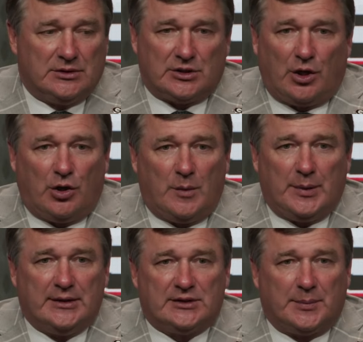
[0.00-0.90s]
It's a hard
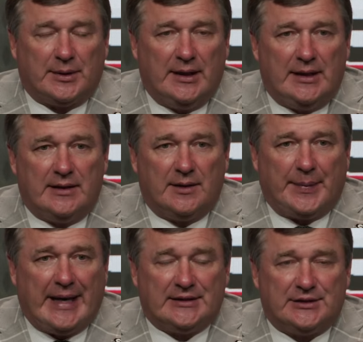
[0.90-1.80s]
place to play. The
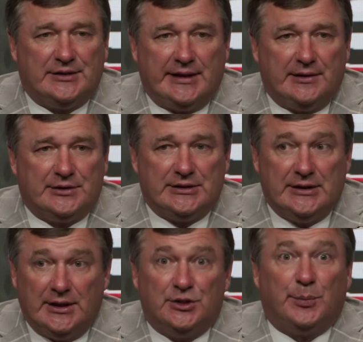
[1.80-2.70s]
passion, the energy,
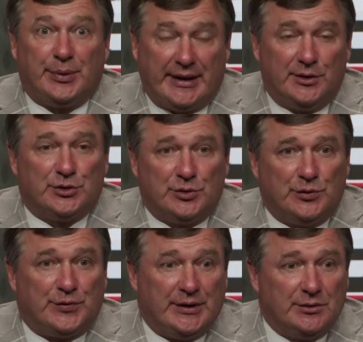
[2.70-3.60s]
the players on
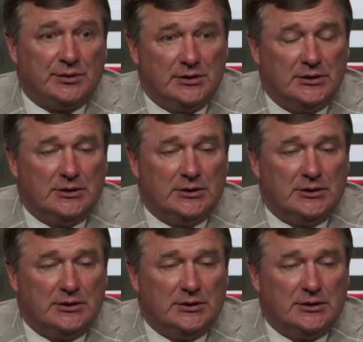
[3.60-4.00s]
the field,